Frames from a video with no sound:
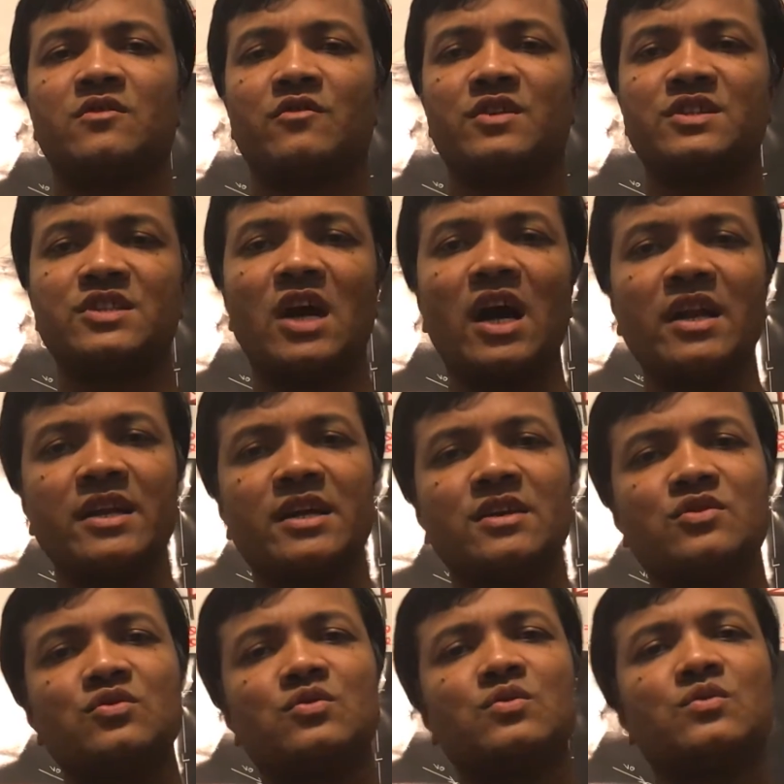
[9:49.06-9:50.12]

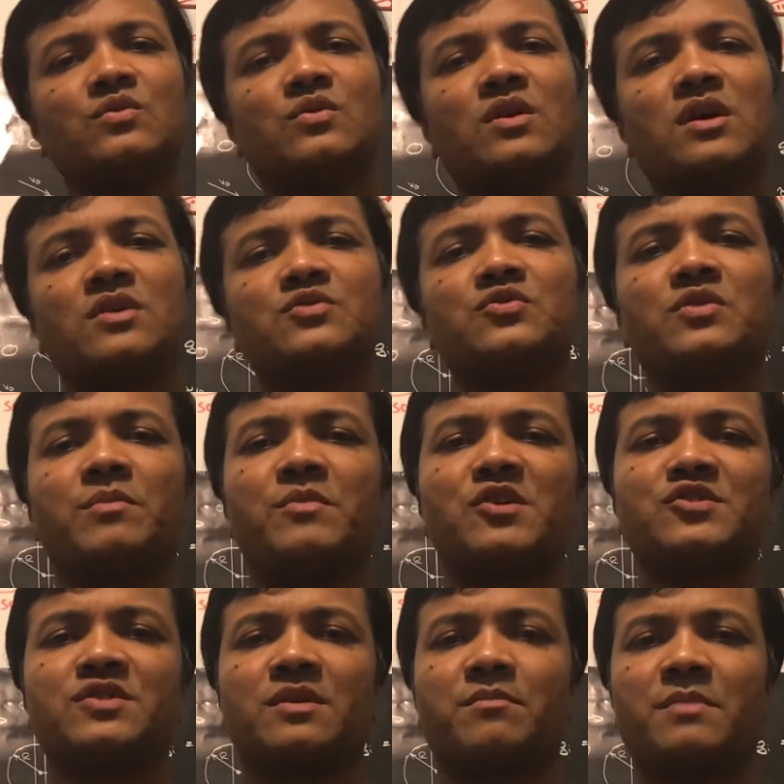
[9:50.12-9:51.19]
returning to uh, to the
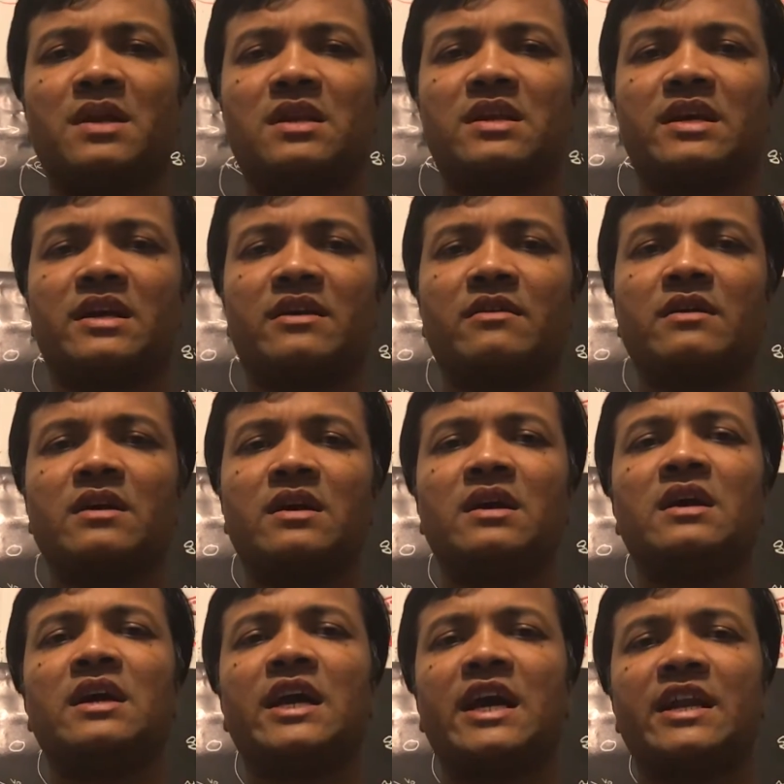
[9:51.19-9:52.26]
Marshak building,
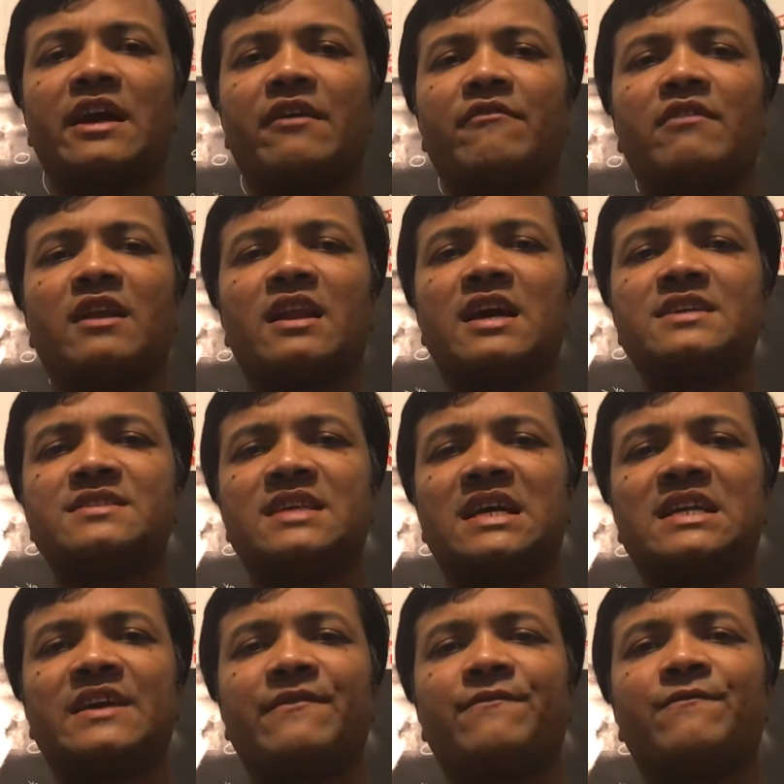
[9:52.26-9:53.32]
and I realized
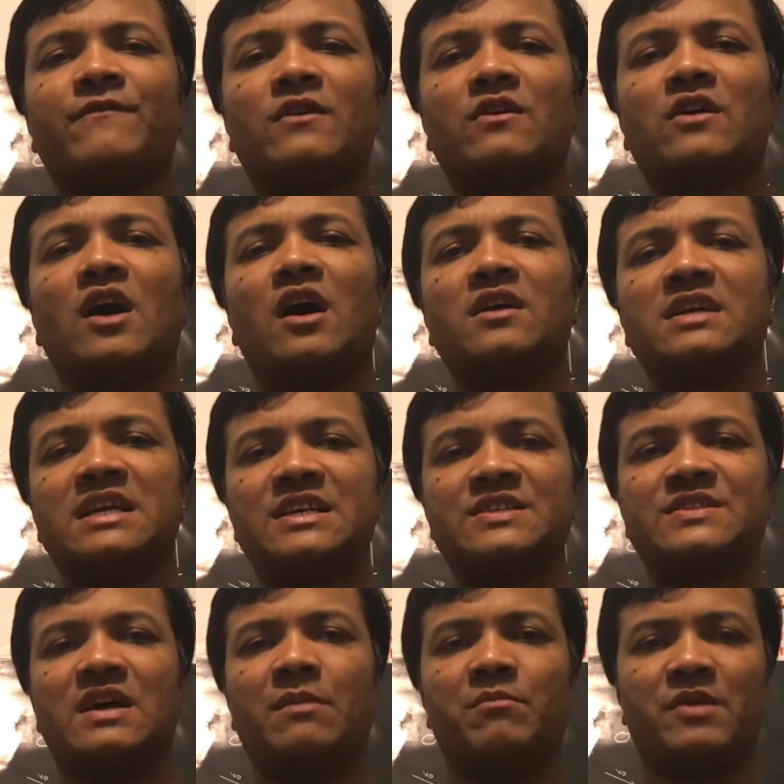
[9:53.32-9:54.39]
that he forgot
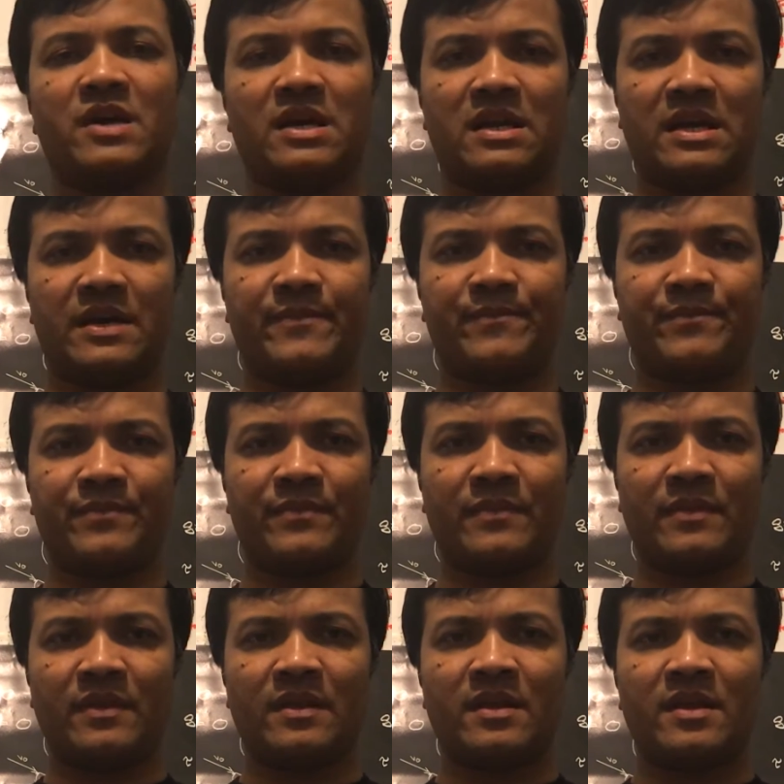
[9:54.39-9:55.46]
his umbrella.
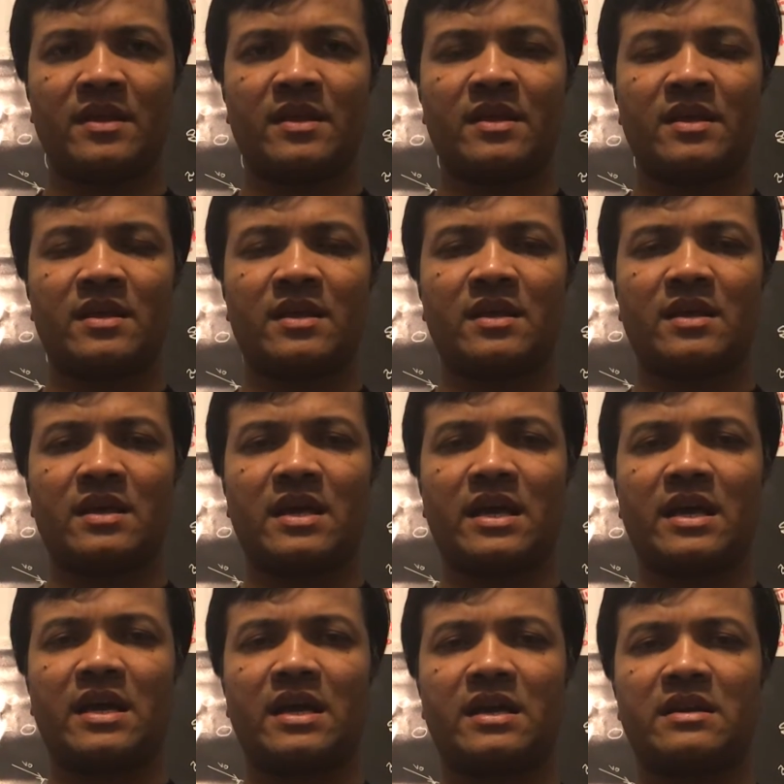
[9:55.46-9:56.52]

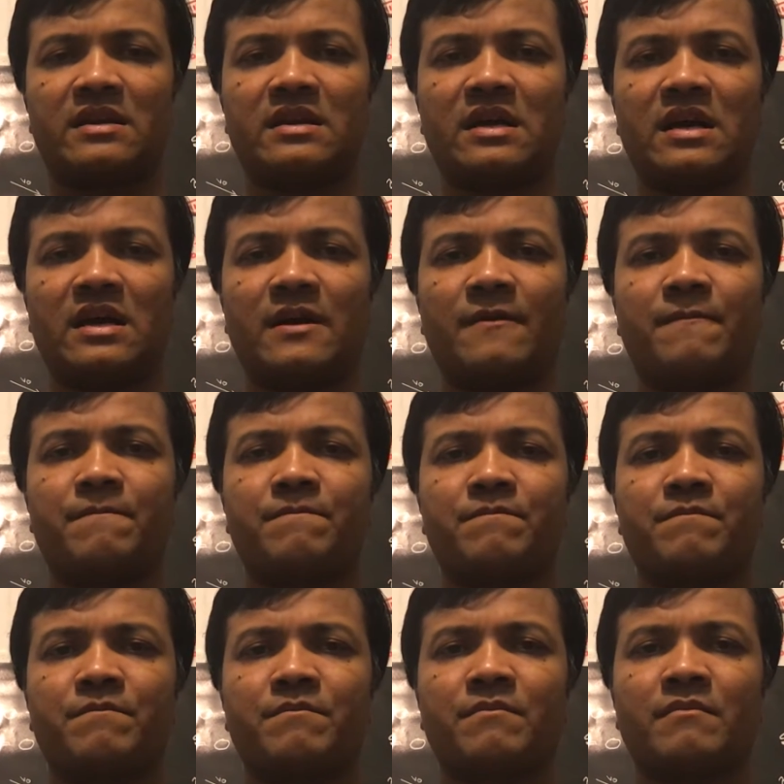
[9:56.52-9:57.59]
And uh,
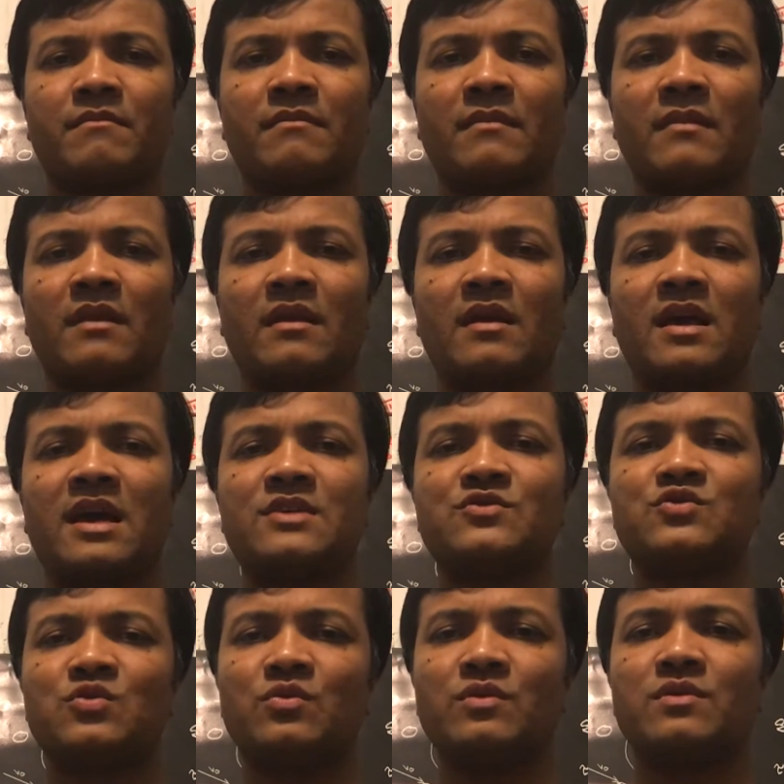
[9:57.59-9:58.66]

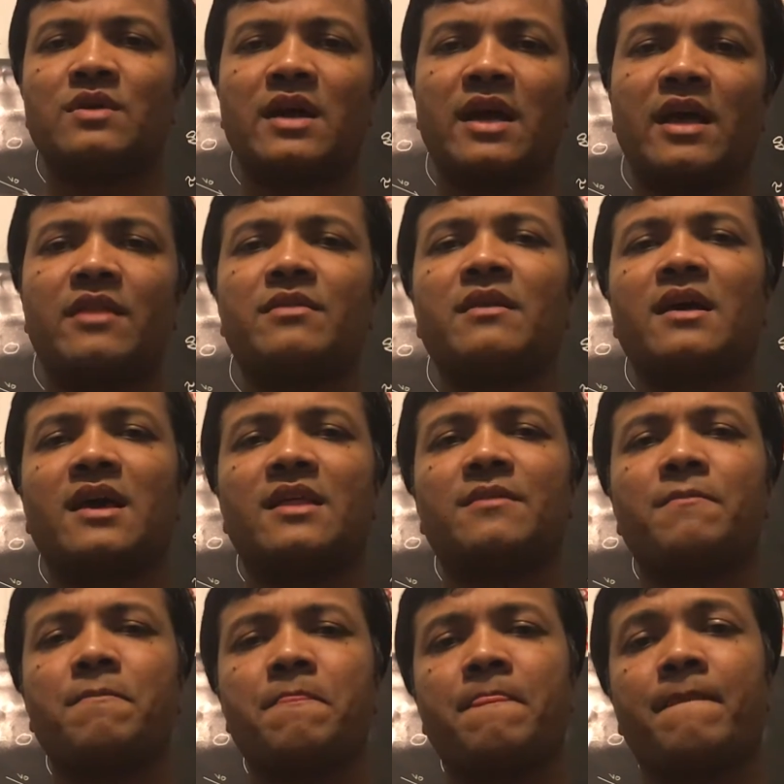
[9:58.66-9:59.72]
and soon and
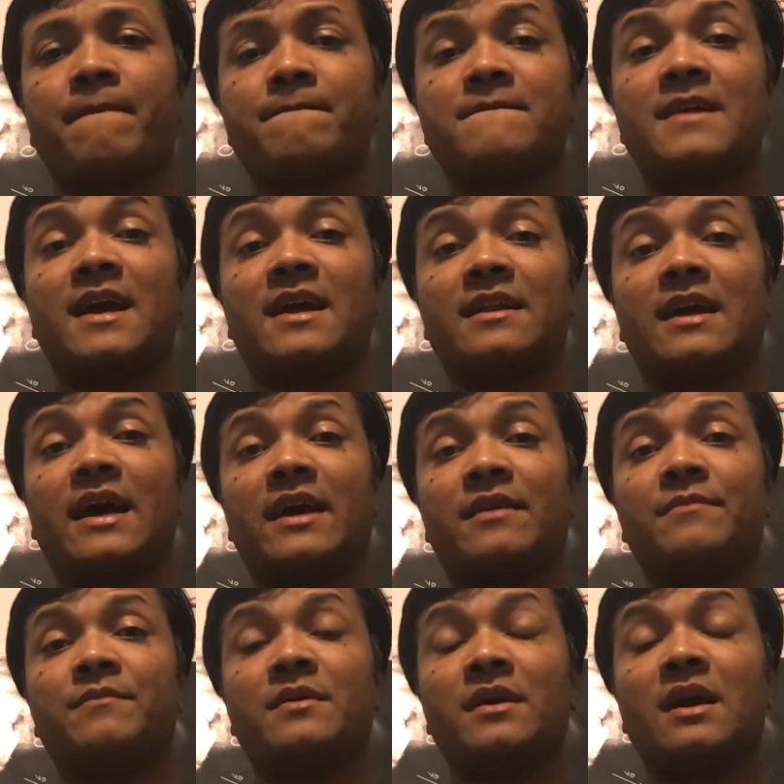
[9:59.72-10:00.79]
and and
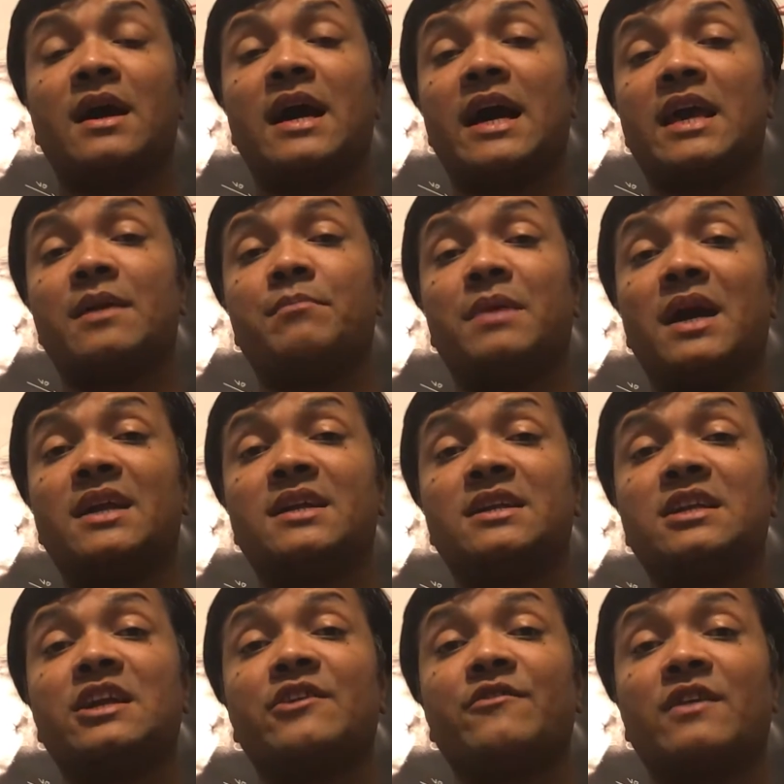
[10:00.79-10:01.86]
I I
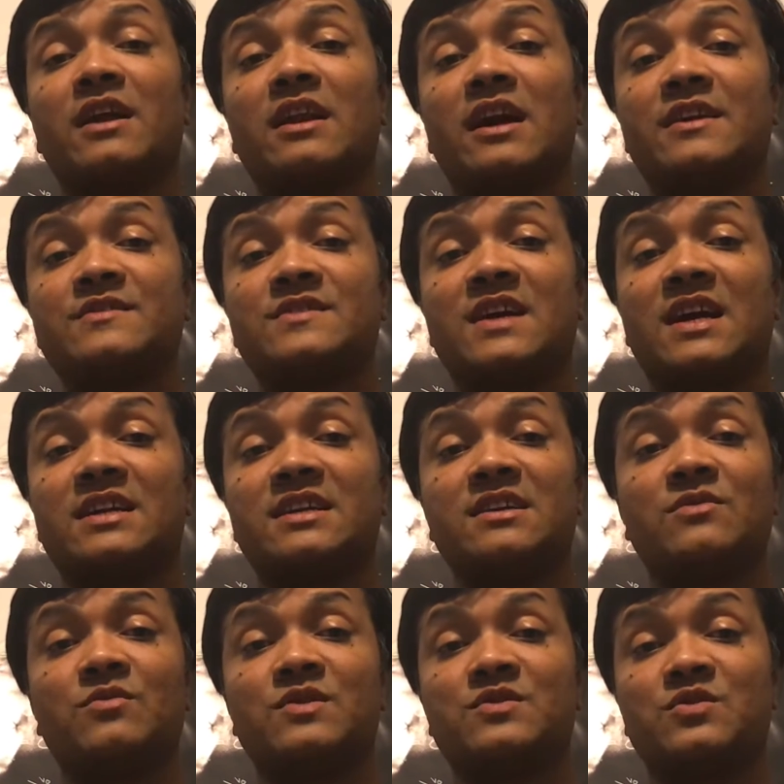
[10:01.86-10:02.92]
immediately realized that
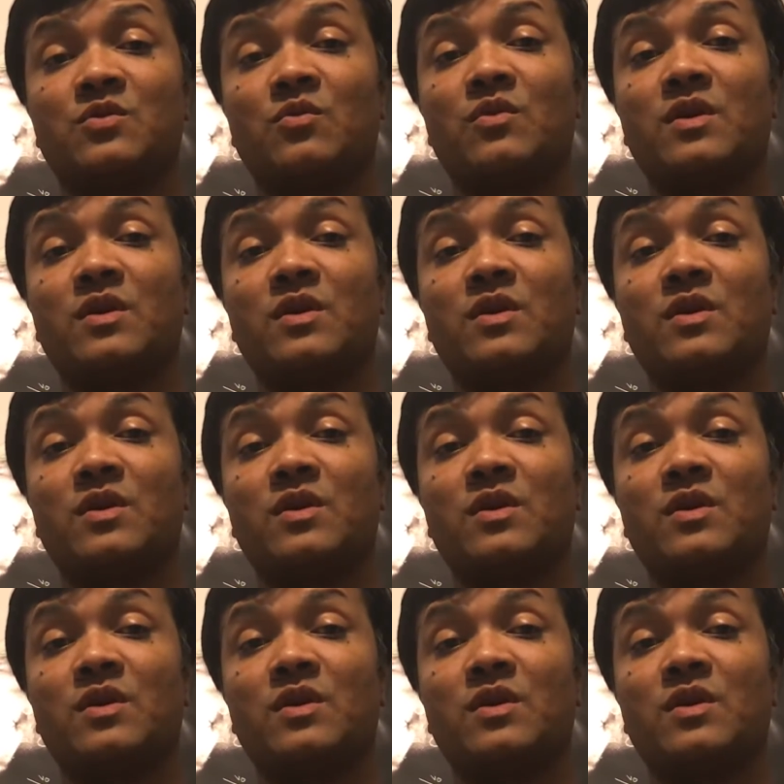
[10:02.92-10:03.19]
he was no